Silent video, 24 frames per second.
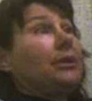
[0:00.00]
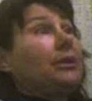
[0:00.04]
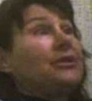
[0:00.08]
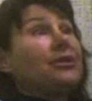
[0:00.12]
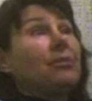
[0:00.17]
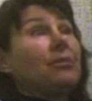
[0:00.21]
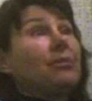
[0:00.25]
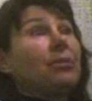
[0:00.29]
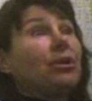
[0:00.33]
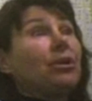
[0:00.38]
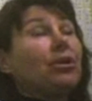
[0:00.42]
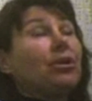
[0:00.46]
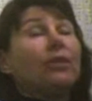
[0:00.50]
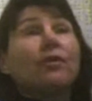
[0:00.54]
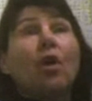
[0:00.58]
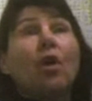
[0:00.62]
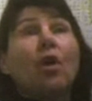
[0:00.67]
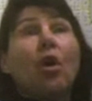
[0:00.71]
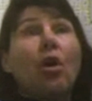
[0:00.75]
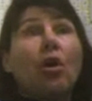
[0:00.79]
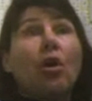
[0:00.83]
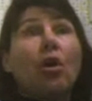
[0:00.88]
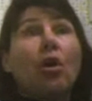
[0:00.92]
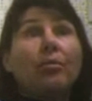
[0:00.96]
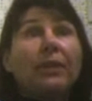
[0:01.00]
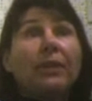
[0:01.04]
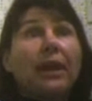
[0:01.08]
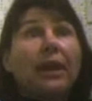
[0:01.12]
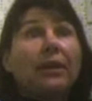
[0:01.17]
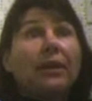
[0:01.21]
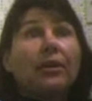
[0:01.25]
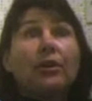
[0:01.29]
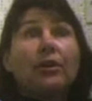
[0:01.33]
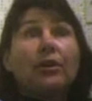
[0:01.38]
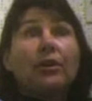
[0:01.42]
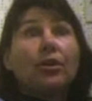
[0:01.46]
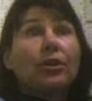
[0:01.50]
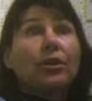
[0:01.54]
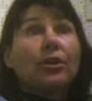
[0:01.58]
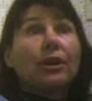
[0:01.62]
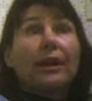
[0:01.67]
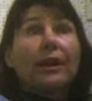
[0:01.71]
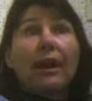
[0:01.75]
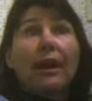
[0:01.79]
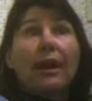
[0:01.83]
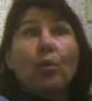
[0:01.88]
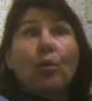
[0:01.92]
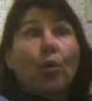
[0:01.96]
Someone could have called me. I could have heard it
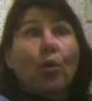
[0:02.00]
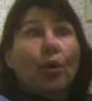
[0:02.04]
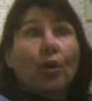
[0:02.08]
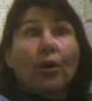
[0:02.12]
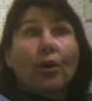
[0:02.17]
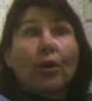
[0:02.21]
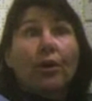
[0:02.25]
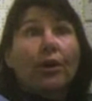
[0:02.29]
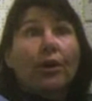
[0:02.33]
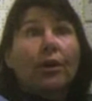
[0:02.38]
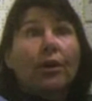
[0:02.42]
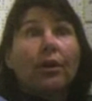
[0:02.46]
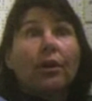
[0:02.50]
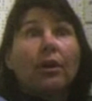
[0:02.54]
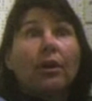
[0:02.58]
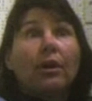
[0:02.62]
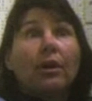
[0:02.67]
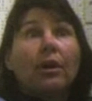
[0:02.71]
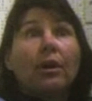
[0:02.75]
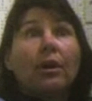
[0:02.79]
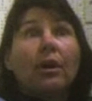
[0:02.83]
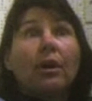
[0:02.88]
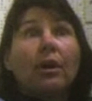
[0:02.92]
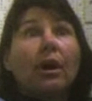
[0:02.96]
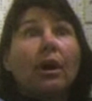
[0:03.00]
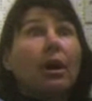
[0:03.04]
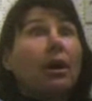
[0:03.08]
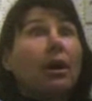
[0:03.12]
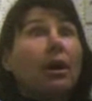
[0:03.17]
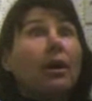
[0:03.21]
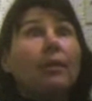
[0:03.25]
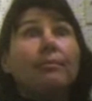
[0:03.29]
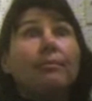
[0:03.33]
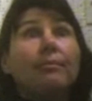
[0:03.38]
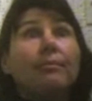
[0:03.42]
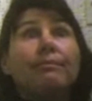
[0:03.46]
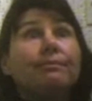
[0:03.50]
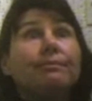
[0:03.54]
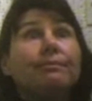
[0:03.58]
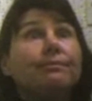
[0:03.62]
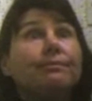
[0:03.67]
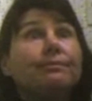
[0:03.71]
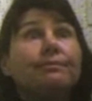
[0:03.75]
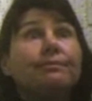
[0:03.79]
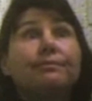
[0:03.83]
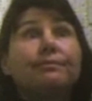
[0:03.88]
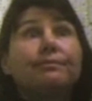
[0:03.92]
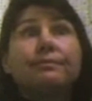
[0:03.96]
at work.
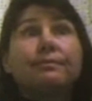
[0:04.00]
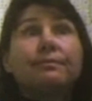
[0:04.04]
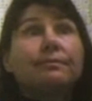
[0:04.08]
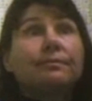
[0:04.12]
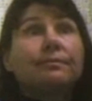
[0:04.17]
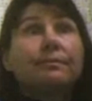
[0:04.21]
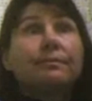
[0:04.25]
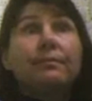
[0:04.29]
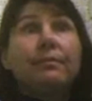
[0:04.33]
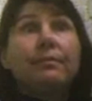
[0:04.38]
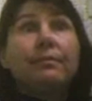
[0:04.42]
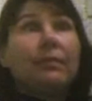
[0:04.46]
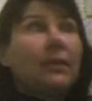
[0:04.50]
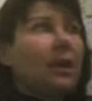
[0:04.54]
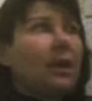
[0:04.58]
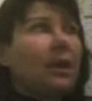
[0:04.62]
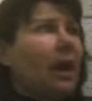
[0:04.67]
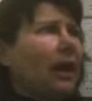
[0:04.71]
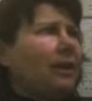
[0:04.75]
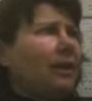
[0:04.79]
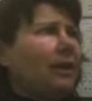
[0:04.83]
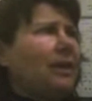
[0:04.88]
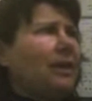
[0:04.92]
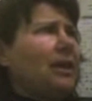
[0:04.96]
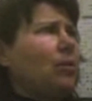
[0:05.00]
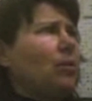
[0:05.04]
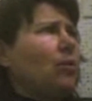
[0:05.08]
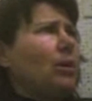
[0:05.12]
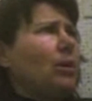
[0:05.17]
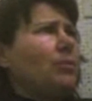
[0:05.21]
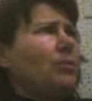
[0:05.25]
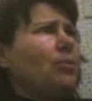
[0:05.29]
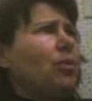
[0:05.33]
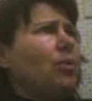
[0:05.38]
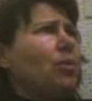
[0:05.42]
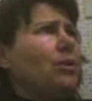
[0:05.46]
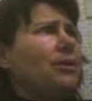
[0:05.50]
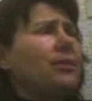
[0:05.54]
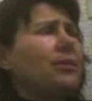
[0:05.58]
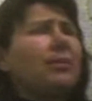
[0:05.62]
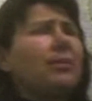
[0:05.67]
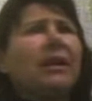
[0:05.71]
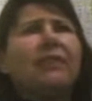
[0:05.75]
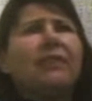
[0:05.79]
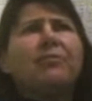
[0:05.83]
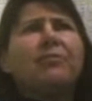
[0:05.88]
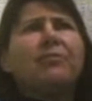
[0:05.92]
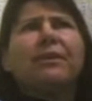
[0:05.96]
I think at one point there
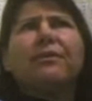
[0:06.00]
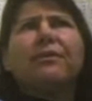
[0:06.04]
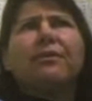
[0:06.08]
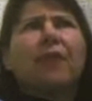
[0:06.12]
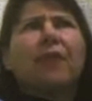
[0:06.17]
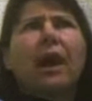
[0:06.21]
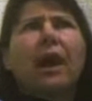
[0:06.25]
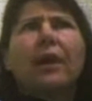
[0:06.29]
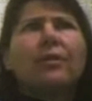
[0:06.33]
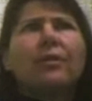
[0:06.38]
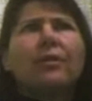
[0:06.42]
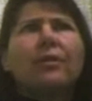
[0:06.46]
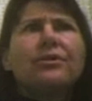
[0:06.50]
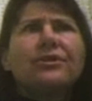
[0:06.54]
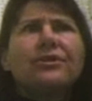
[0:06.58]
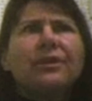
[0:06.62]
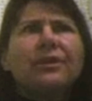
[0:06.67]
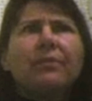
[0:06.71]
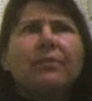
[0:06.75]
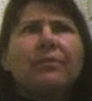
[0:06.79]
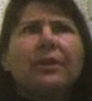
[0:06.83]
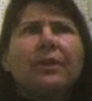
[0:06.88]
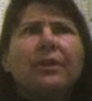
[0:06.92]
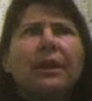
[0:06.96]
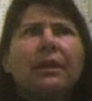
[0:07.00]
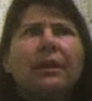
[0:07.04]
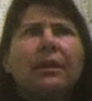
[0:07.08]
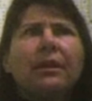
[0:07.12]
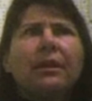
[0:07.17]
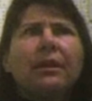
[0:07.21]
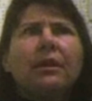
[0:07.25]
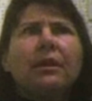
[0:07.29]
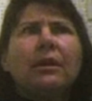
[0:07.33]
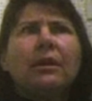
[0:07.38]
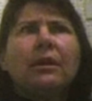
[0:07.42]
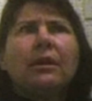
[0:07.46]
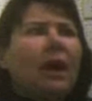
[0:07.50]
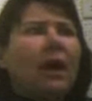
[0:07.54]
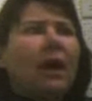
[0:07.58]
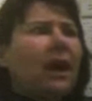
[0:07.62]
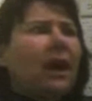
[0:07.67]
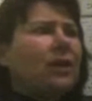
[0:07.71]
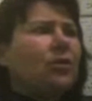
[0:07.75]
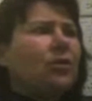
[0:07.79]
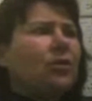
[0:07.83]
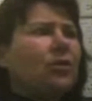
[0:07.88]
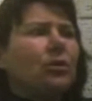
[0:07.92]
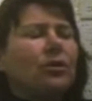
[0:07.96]
may have been a flyer or something. I
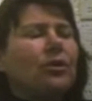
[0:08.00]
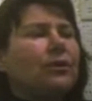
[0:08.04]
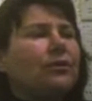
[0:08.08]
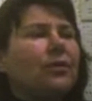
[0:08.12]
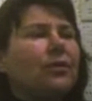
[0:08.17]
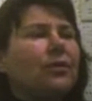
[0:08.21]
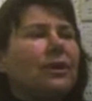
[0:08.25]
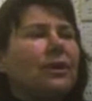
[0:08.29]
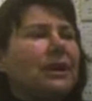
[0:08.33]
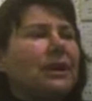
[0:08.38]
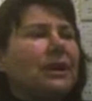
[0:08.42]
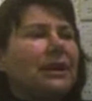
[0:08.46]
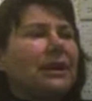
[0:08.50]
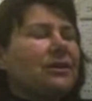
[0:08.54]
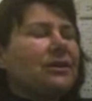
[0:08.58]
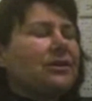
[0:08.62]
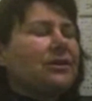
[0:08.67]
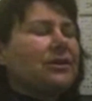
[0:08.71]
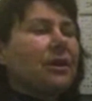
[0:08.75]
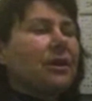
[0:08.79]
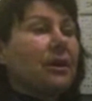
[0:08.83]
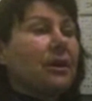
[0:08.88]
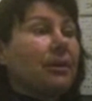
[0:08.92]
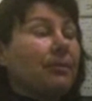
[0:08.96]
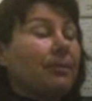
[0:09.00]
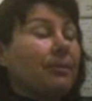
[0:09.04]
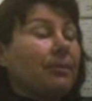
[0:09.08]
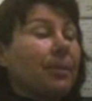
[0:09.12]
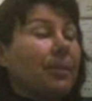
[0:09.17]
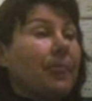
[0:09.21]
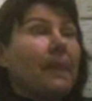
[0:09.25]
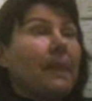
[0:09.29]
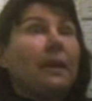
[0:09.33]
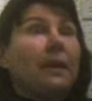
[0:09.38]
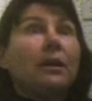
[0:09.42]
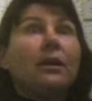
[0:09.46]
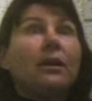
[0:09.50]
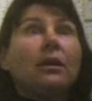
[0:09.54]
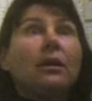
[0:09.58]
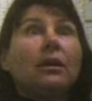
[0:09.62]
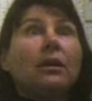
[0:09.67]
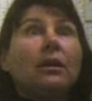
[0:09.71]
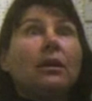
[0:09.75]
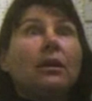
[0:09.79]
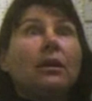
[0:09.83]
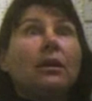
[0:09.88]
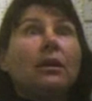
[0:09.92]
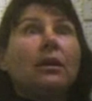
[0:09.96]
know a good friend of his... Were you on the job back
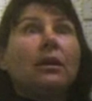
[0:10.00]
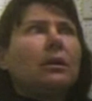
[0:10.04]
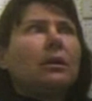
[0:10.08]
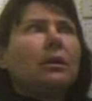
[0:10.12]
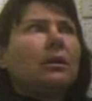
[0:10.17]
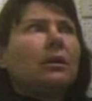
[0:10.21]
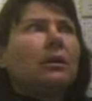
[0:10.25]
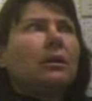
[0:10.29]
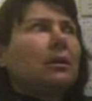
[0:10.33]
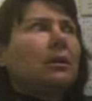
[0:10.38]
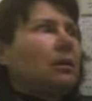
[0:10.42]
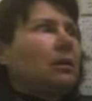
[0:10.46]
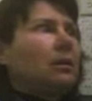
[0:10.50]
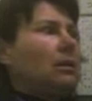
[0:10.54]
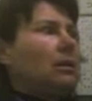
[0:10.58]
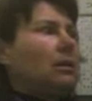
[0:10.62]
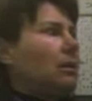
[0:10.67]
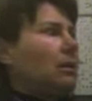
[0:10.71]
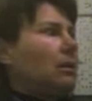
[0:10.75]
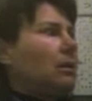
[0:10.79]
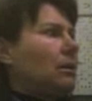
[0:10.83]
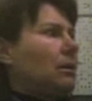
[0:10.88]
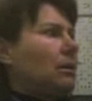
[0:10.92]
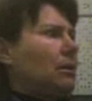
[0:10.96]
then when that happened?